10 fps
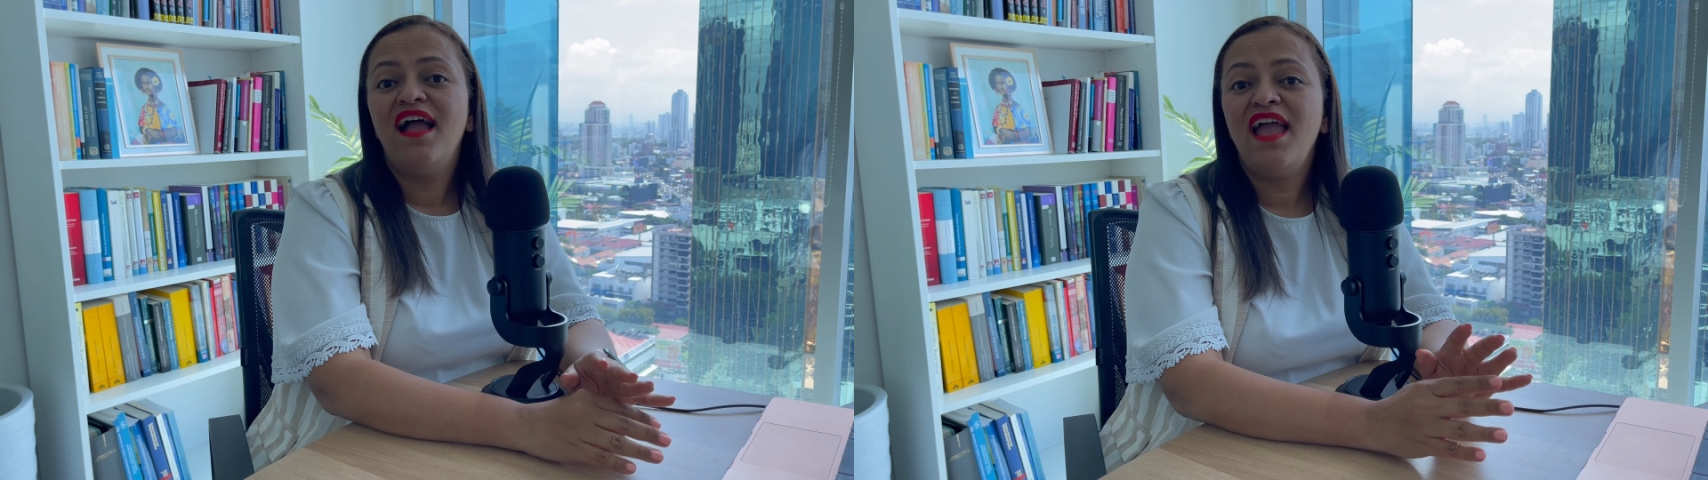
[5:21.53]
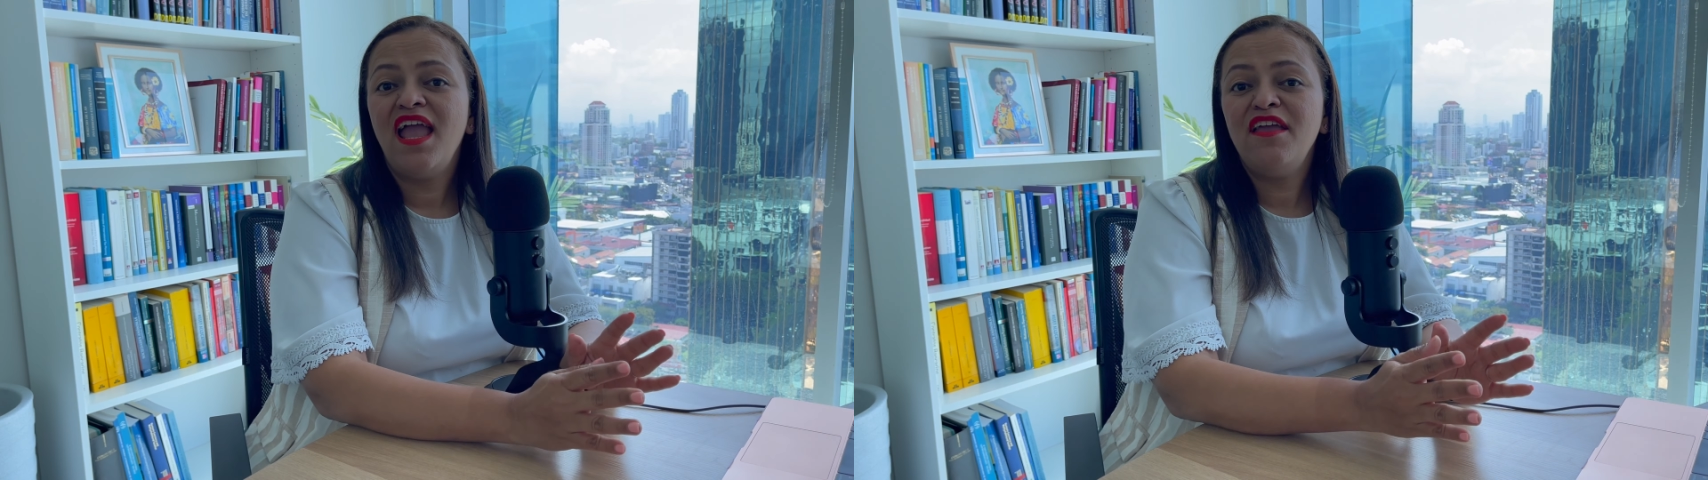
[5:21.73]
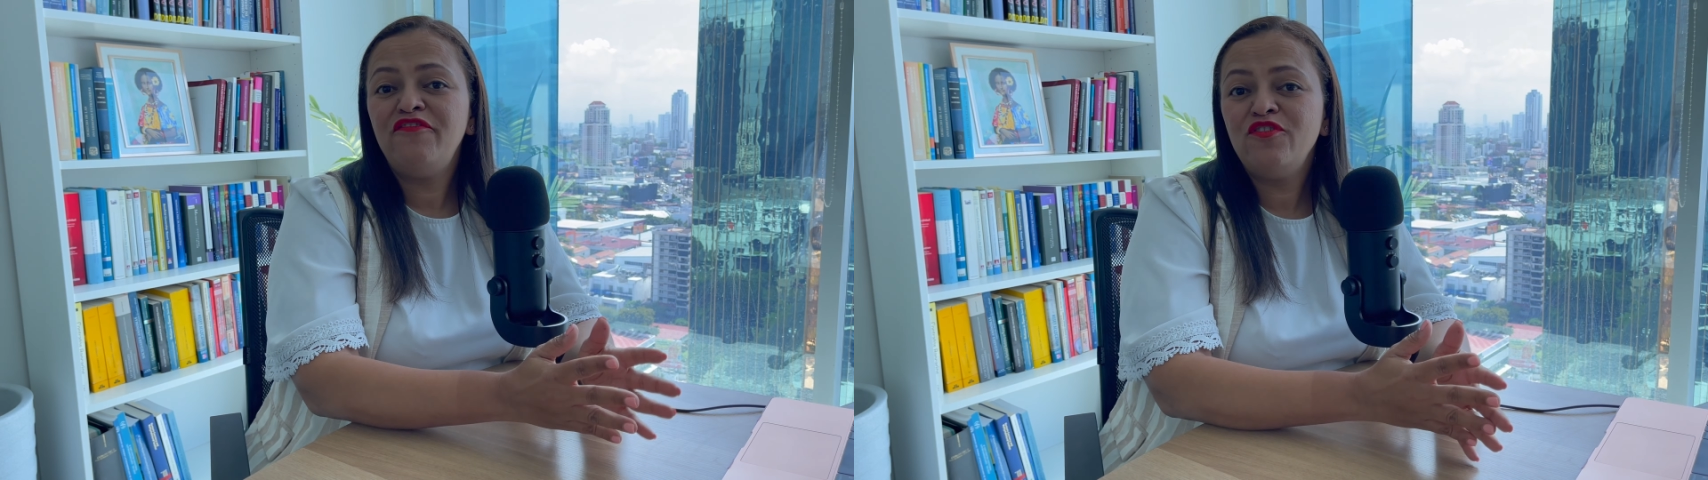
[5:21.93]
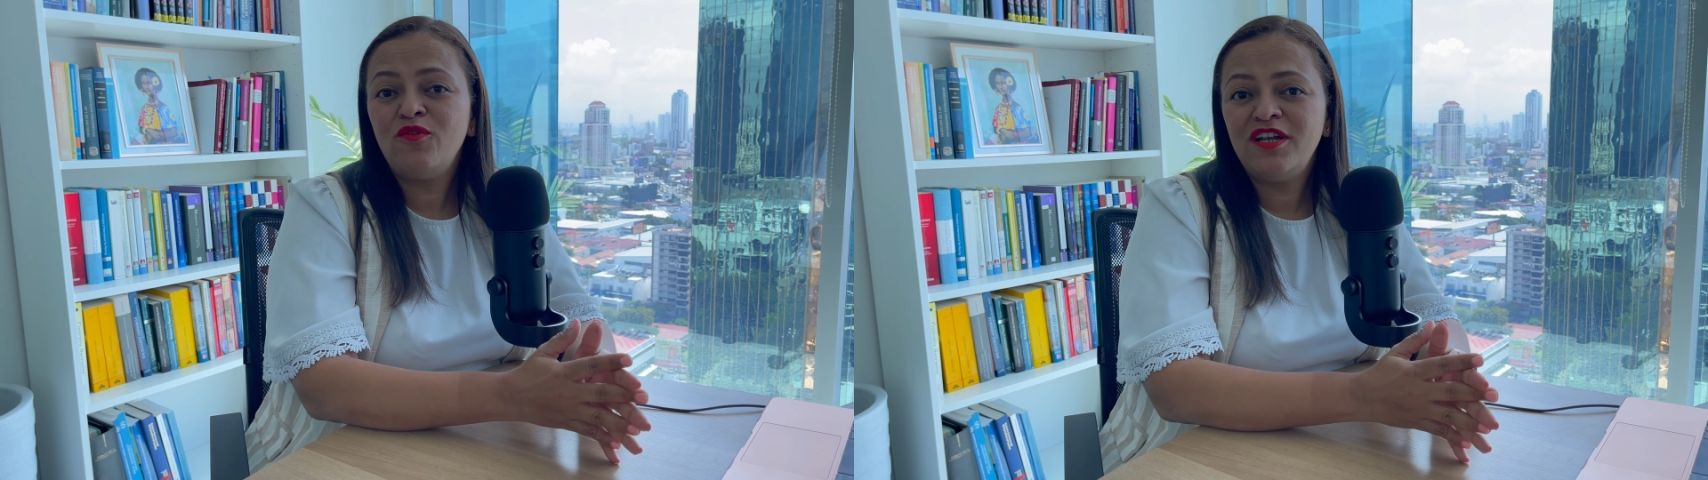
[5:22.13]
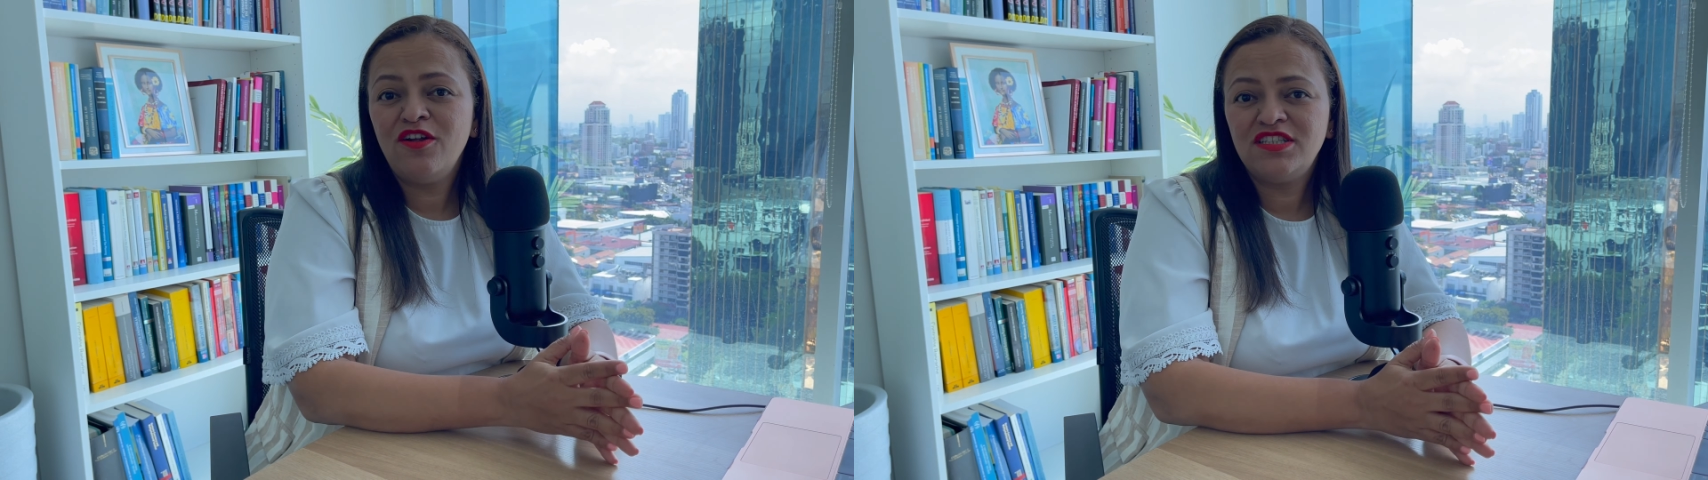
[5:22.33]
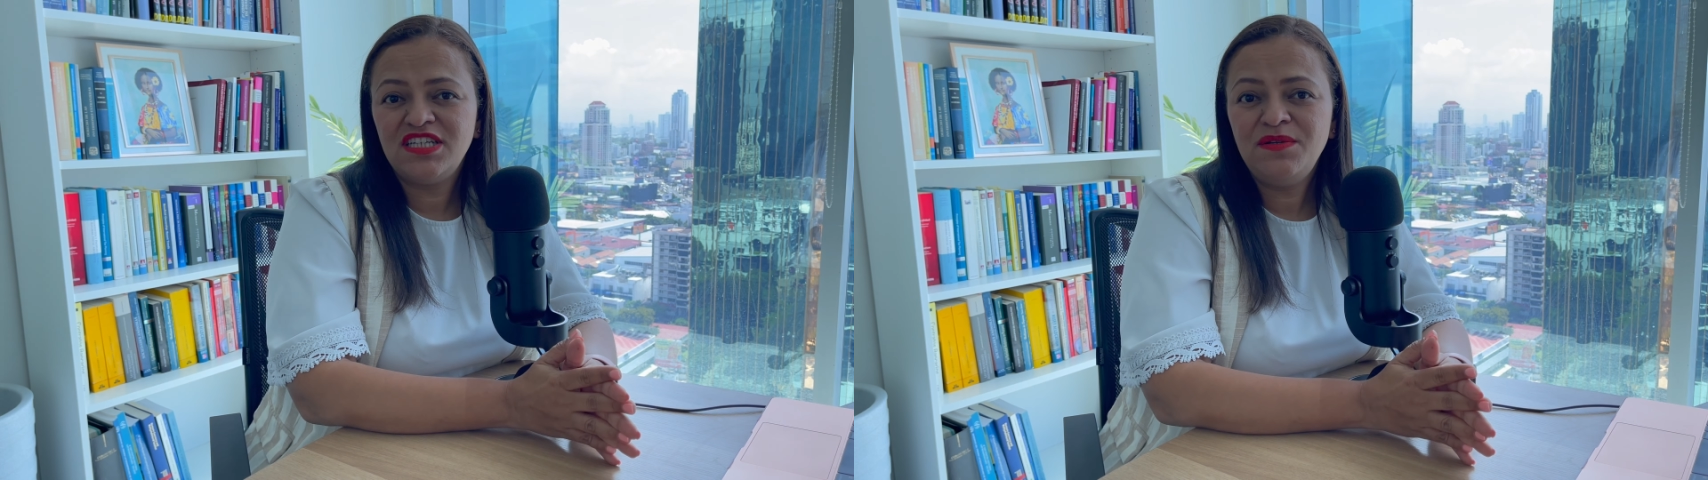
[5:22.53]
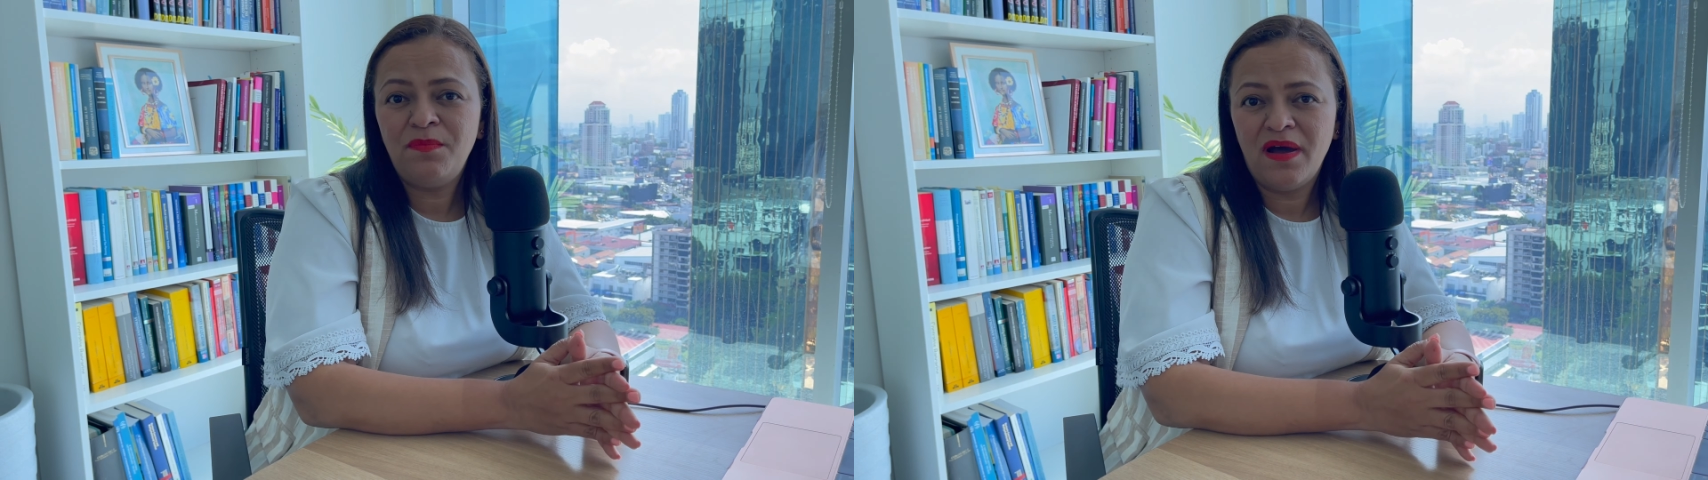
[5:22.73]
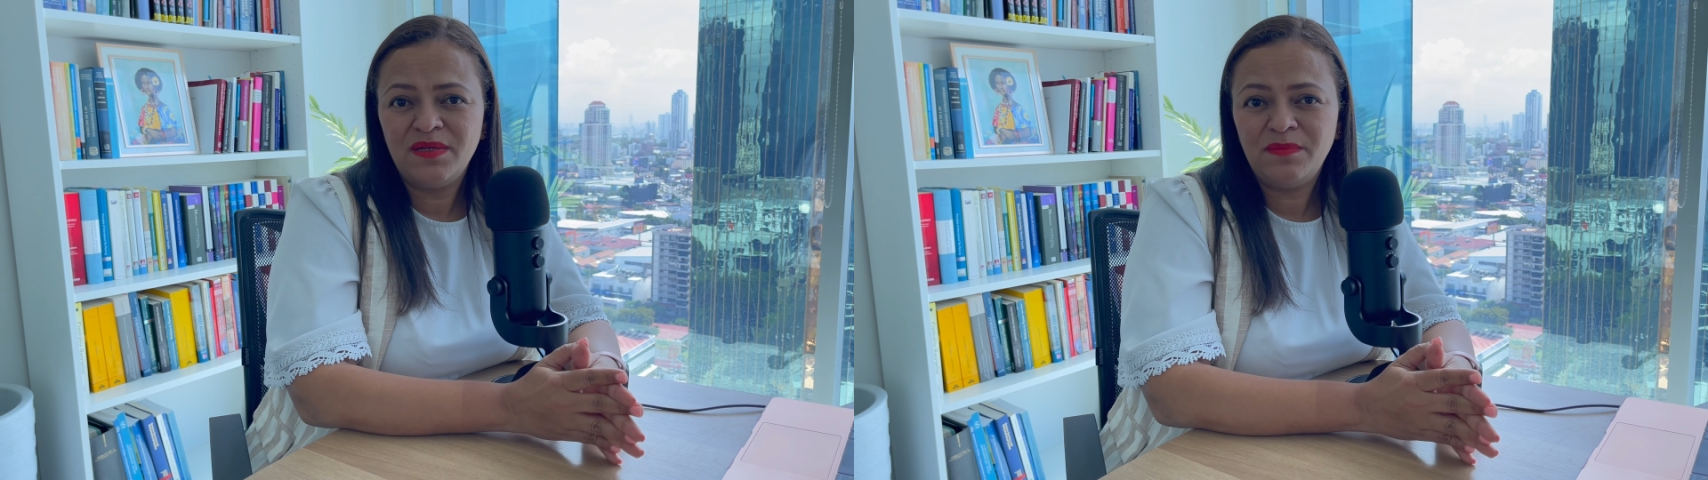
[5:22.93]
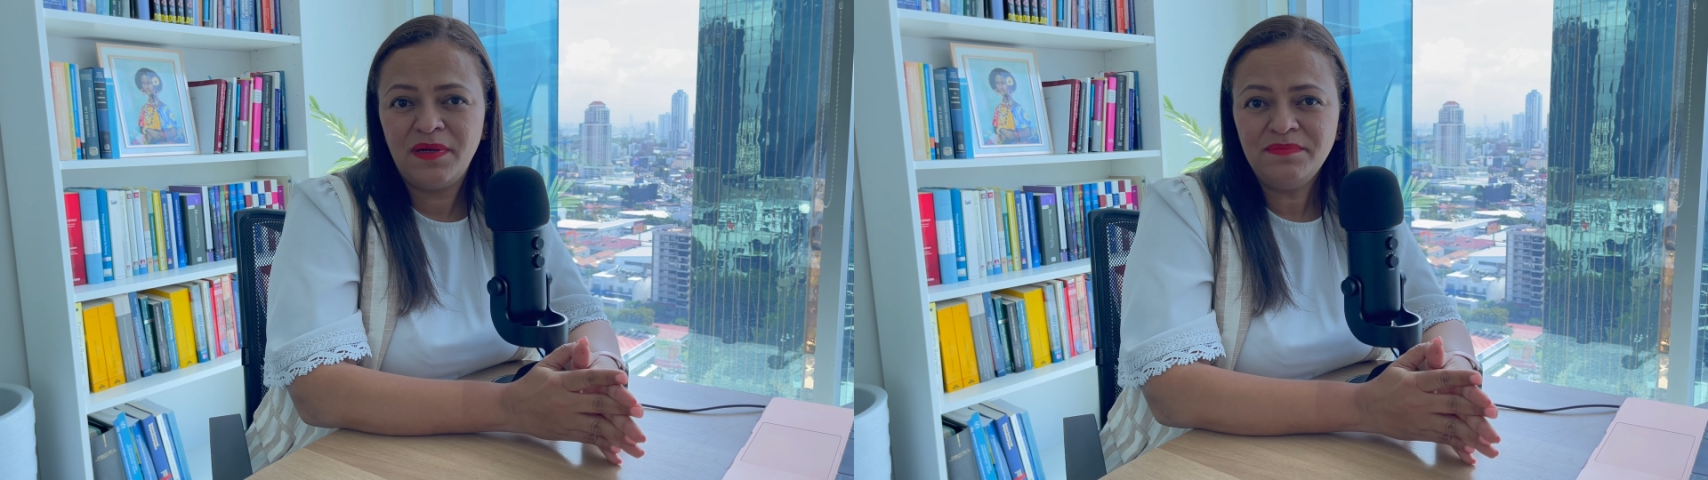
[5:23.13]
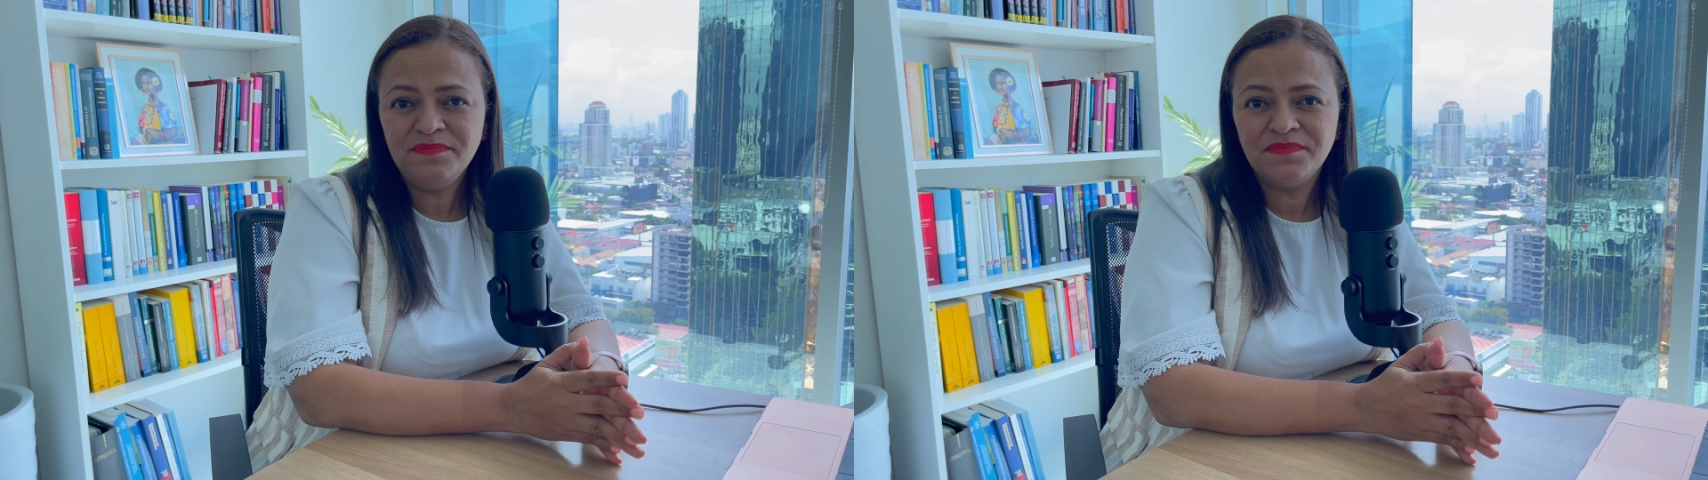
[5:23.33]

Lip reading: If you are not in Panama,